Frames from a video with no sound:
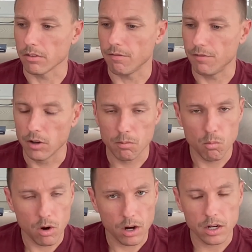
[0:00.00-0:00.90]
the film
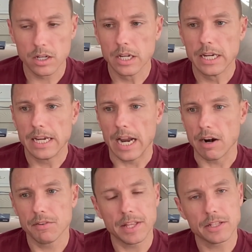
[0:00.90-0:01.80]
work,
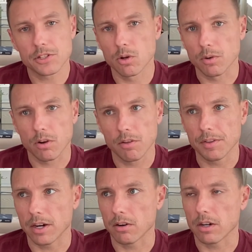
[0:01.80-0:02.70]
everything that's going on
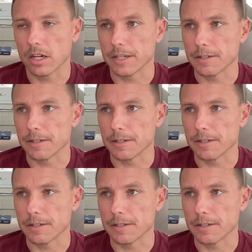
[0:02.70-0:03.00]
there,